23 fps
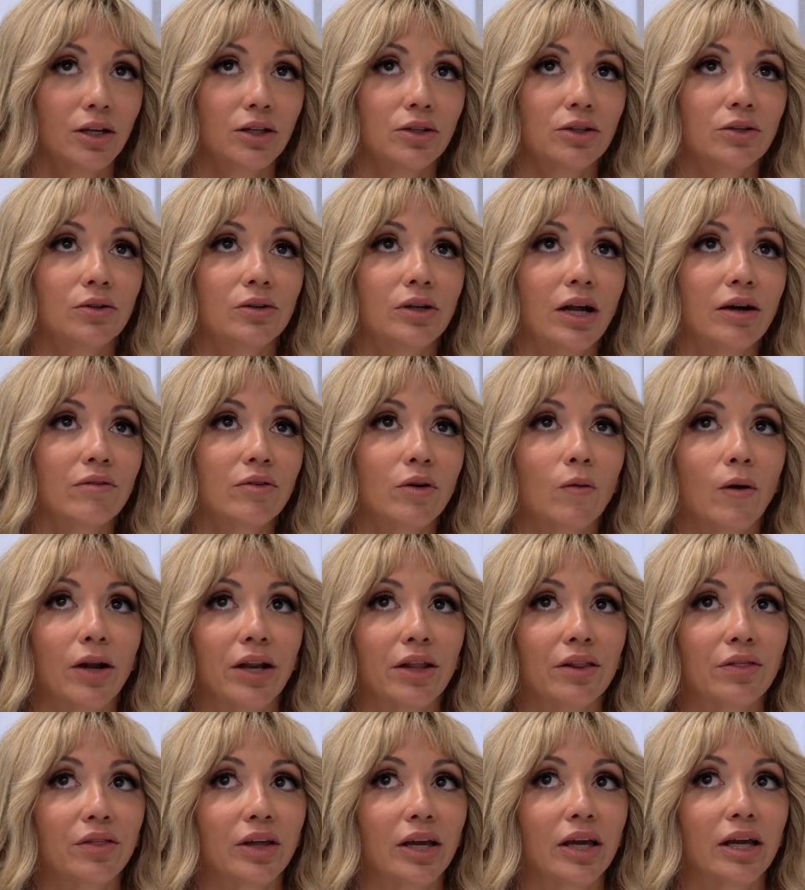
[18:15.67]
you never want
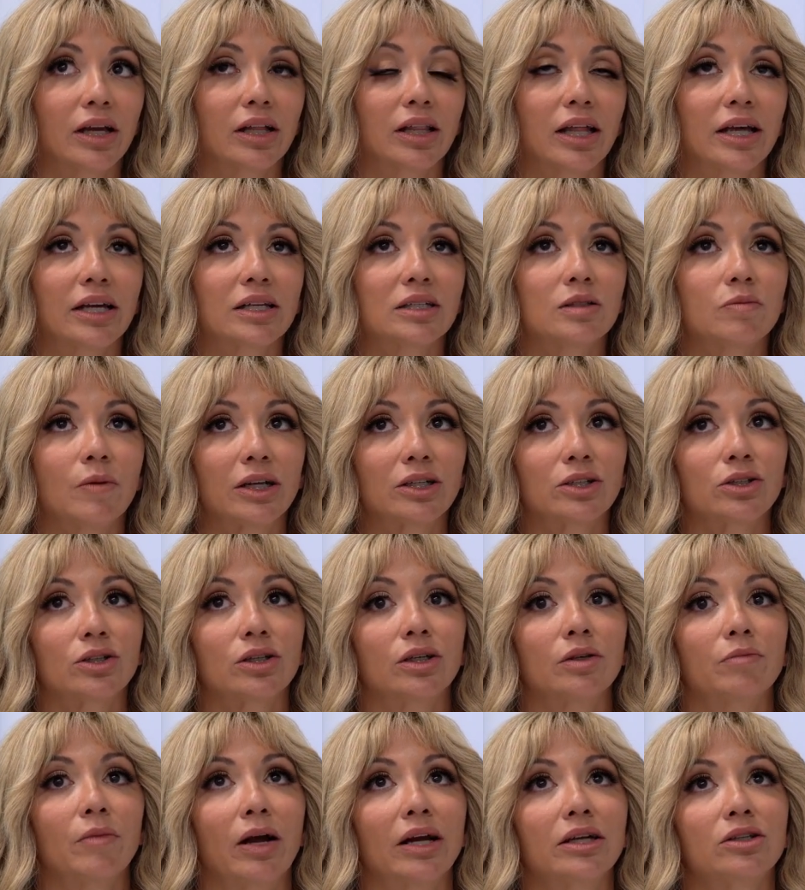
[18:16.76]
to think, like,
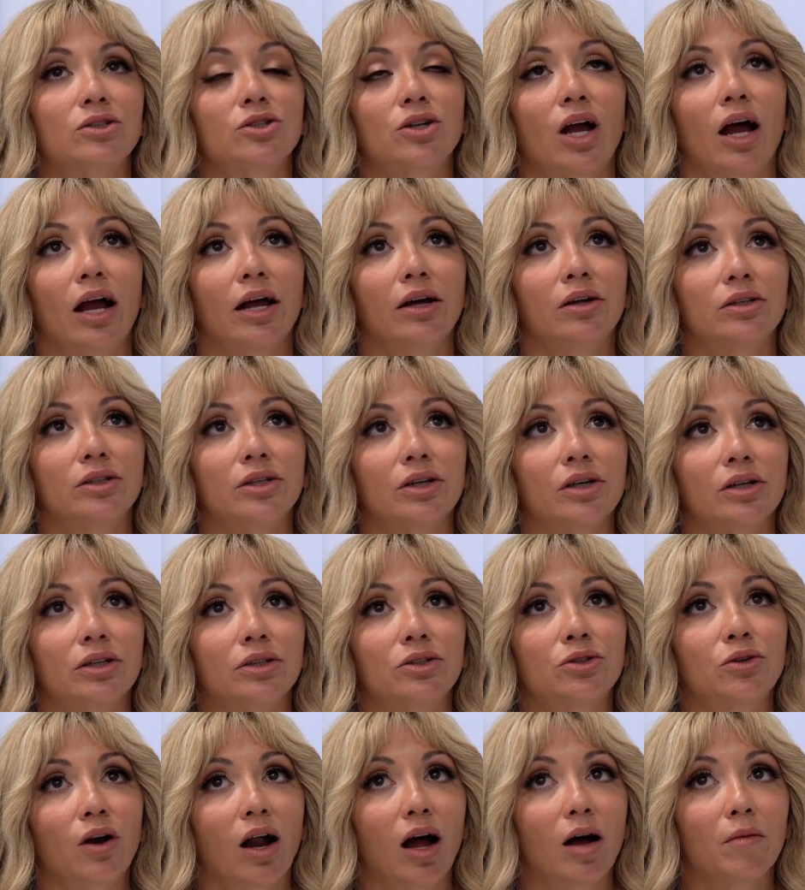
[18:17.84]
especially my childhood
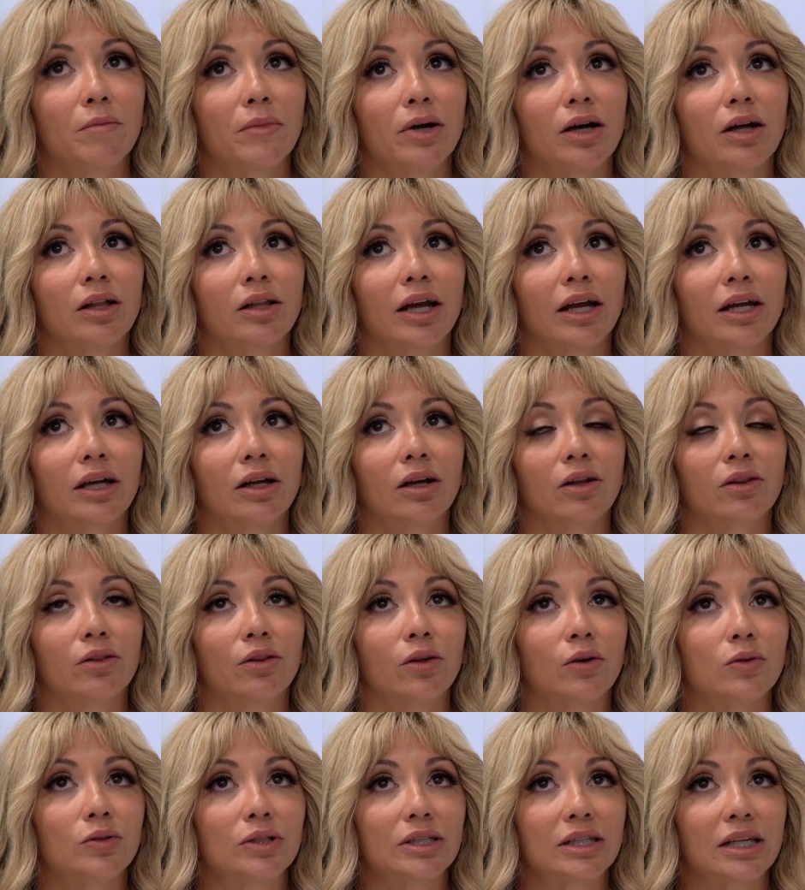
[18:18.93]
trauma, like
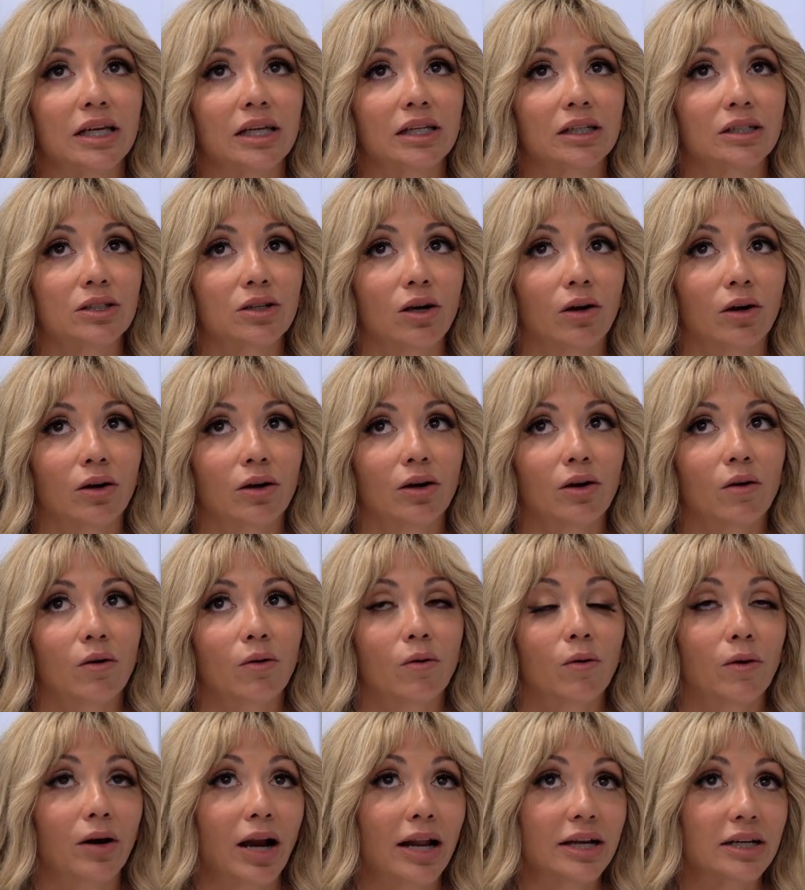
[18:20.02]
those things are
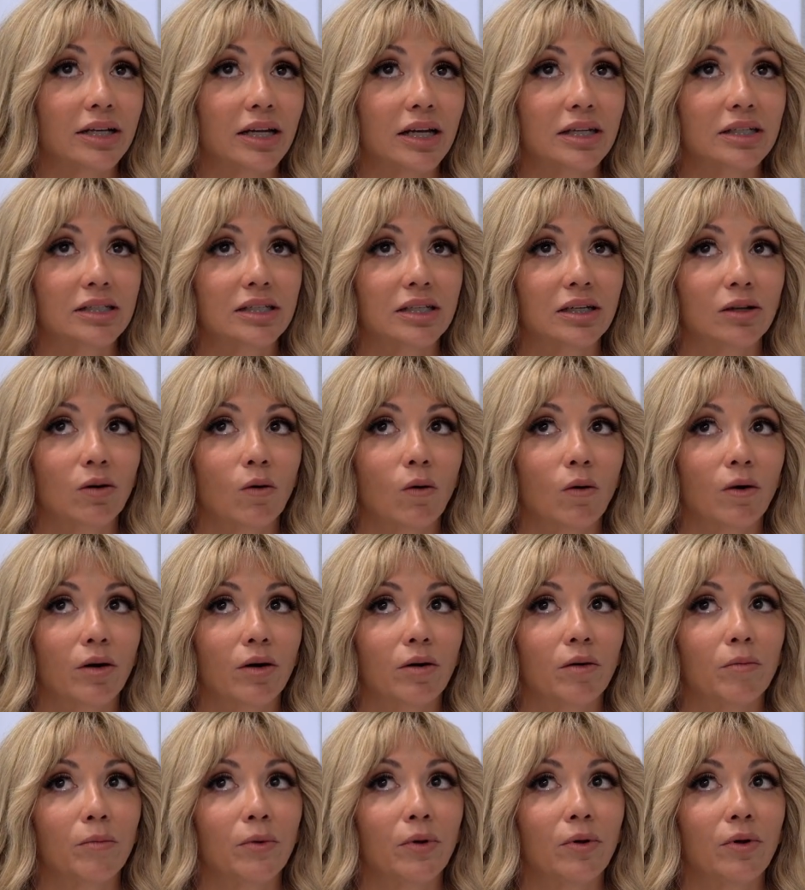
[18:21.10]
horrendous and
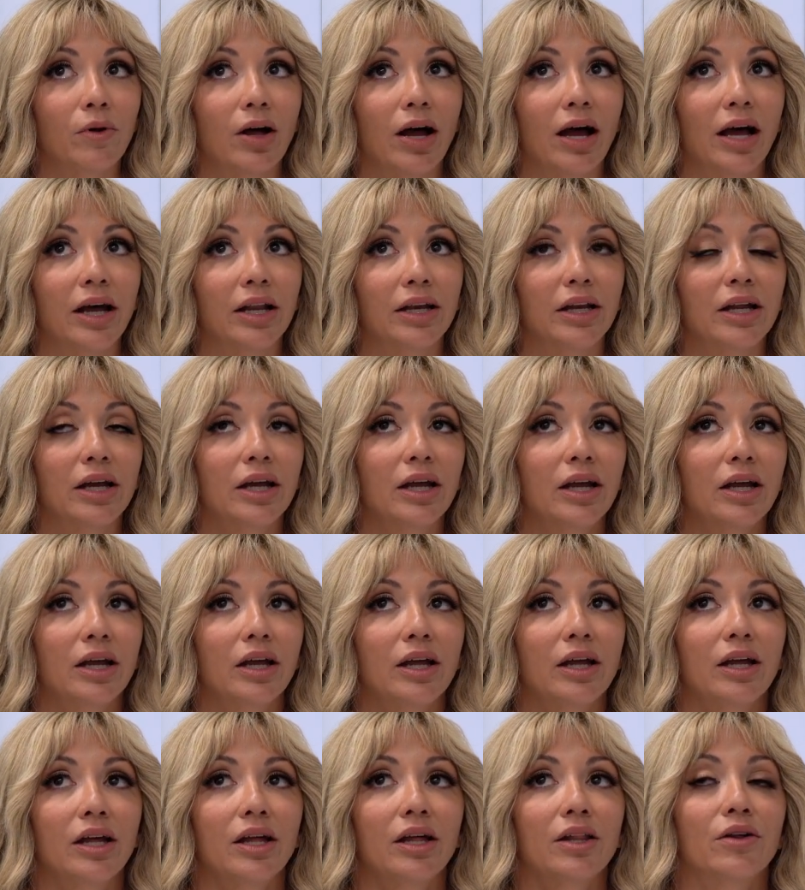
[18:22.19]
horrible, and
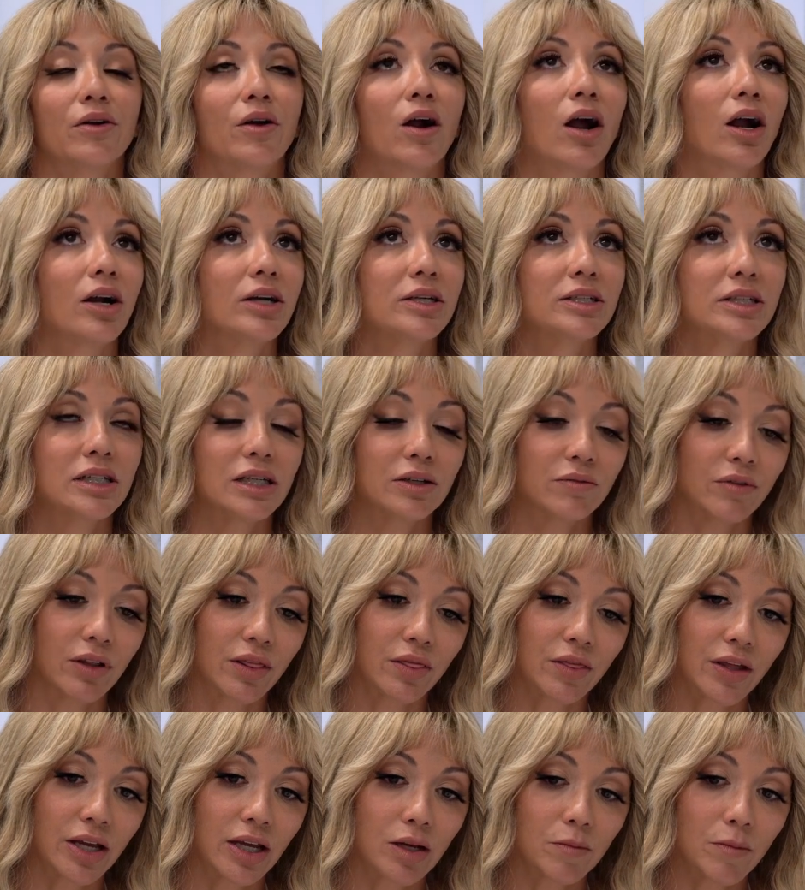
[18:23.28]
they're hard to even
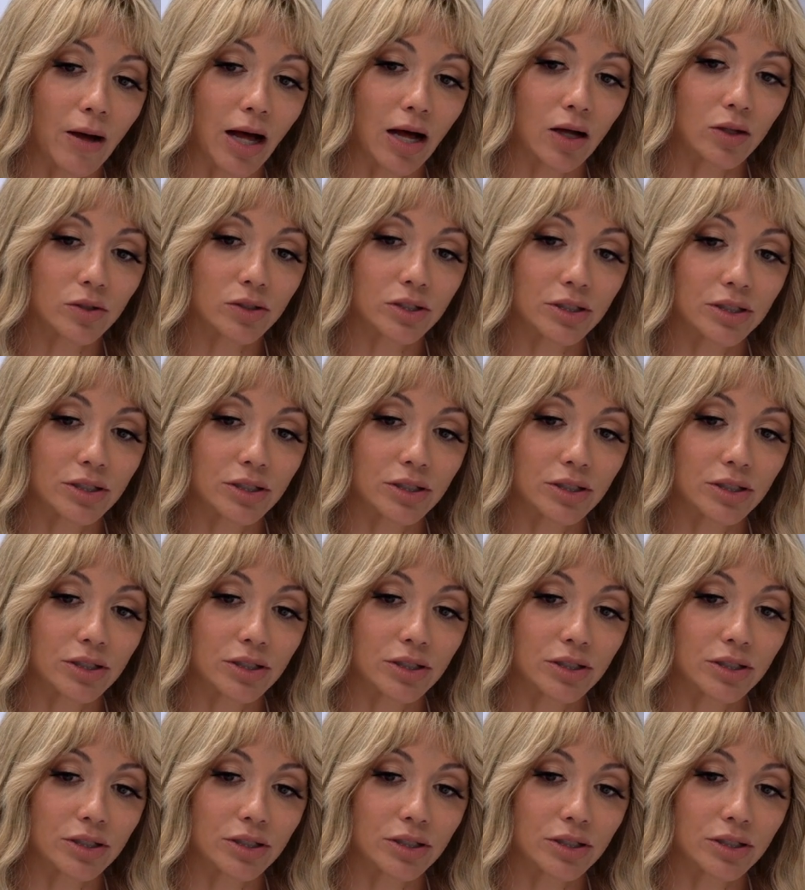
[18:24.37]
think about.